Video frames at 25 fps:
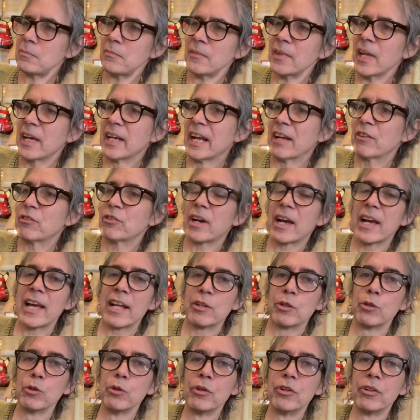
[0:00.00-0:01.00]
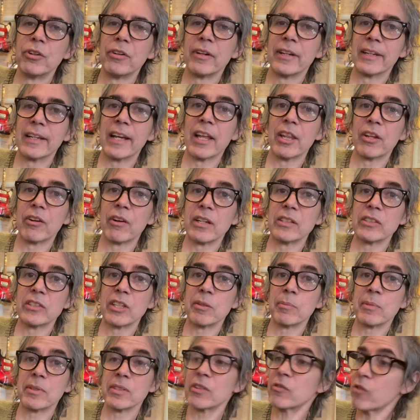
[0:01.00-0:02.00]
And after I had glued it all together, I said
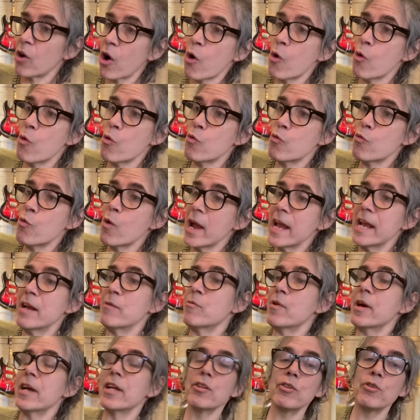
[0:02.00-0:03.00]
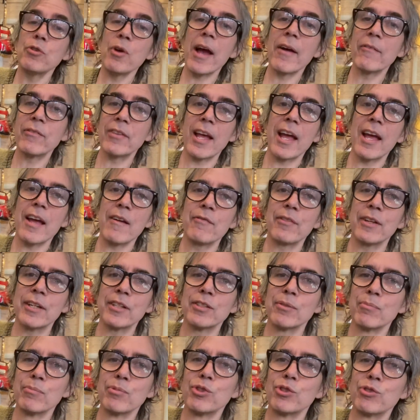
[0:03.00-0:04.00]
to myself, oh, wait, you have to have like
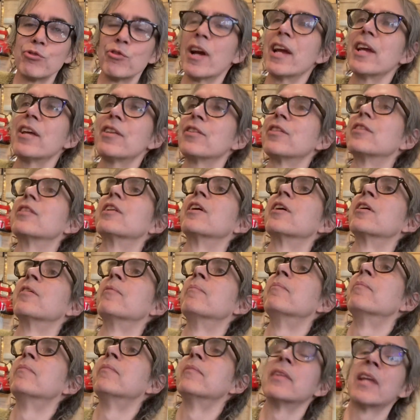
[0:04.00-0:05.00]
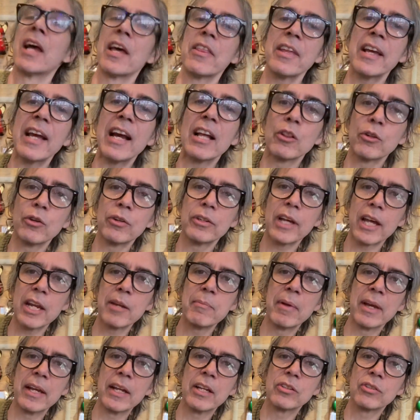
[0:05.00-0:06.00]
some strength in there. I think I learned how to
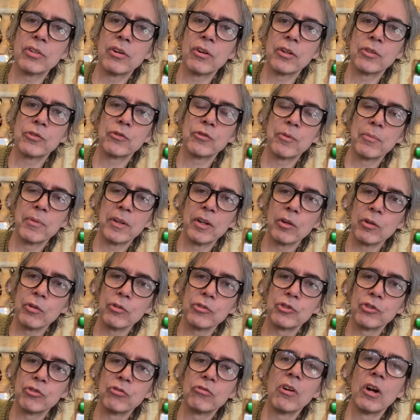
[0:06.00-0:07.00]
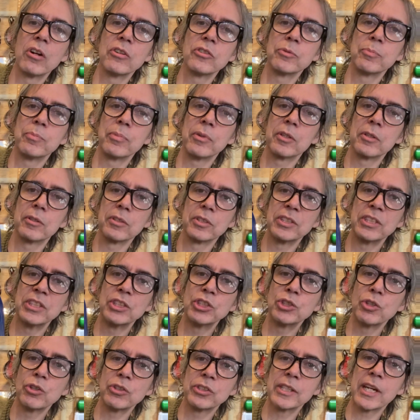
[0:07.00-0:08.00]
make guitars from the Earl Scruggs book, because he
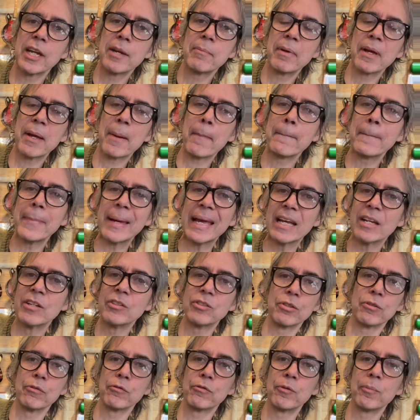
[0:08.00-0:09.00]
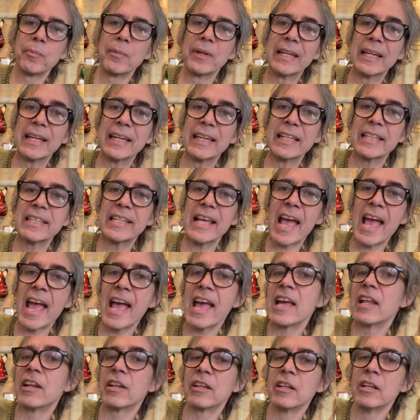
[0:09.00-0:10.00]
shows you how to make a banjo from beginning to
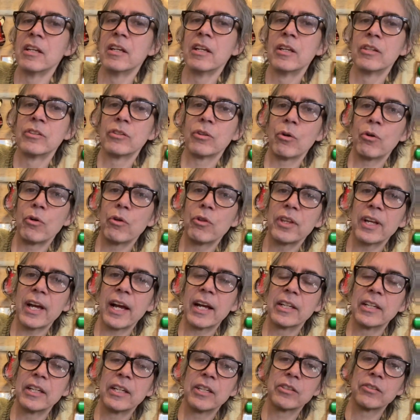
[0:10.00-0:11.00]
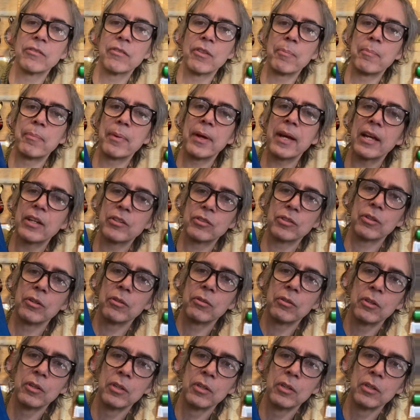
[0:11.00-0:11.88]
end. So all the ideas of the banjo